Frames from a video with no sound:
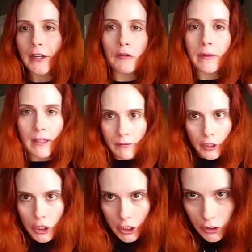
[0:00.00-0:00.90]
of my
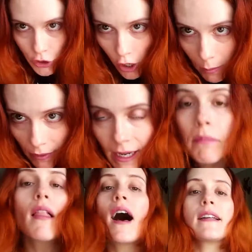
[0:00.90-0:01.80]
virgin strawberry
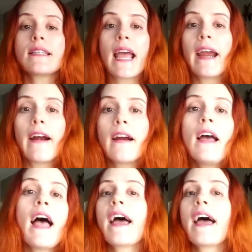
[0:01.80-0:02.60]
blonde hair,